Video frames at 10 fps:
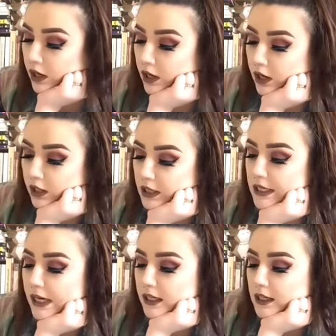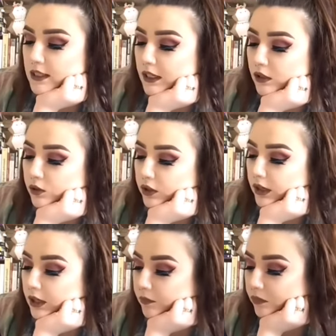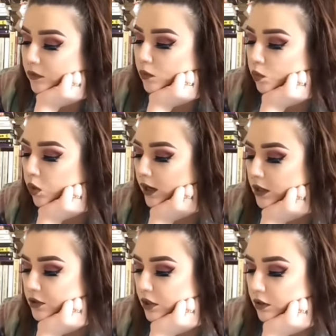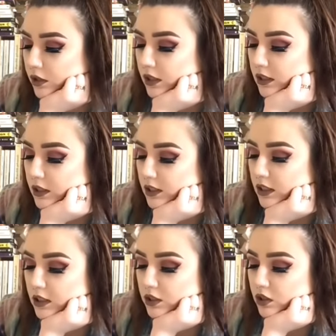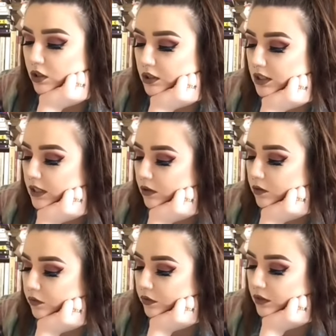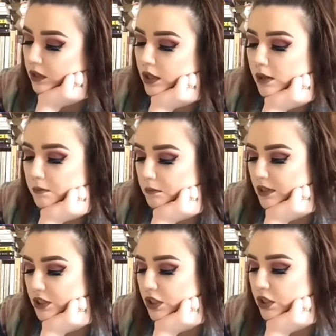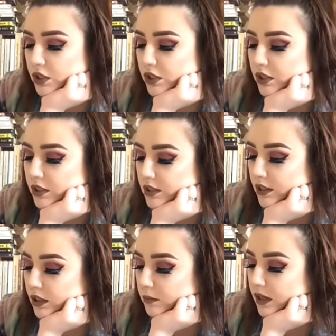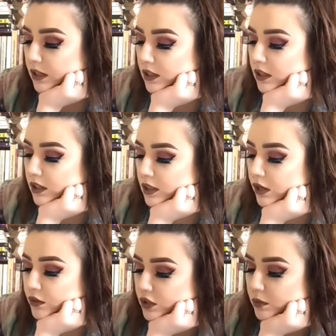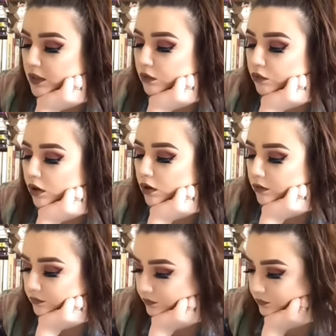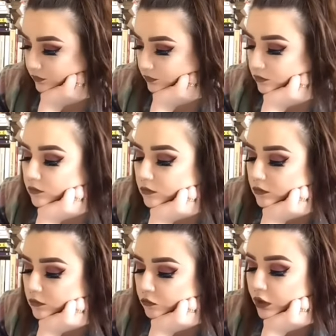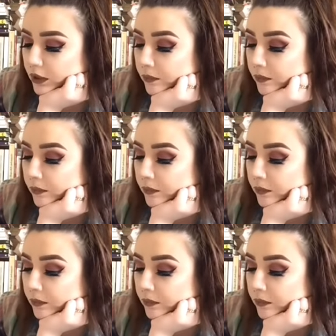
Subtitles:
And then taking a second look at him, "What ails you?" he added. "Is the doctor ill?" "Mr. Utterson," said the man, "there is something wrong." Right.